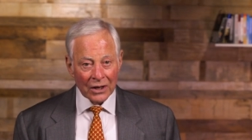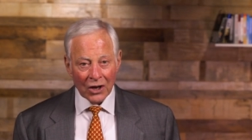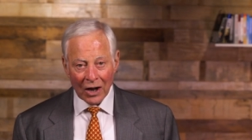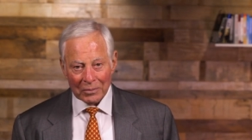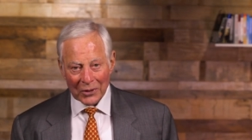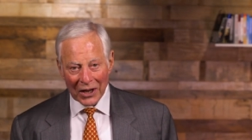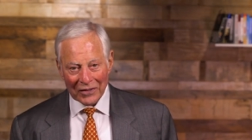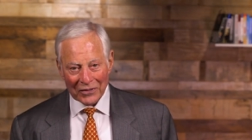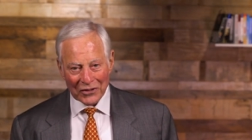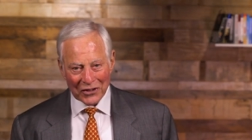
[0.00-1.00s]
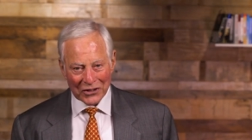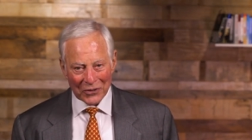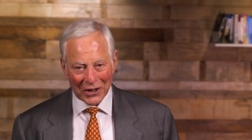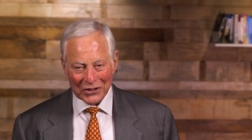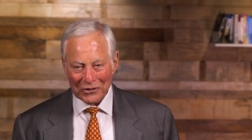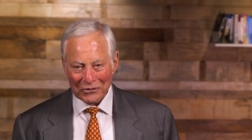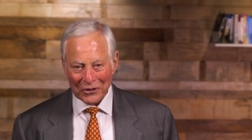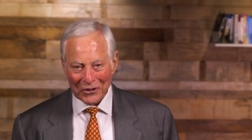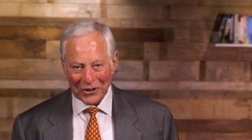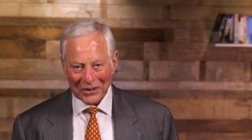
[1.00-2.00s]
complicate the situation
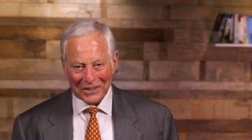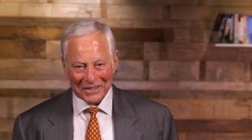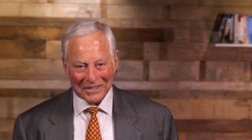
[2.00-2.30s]
further.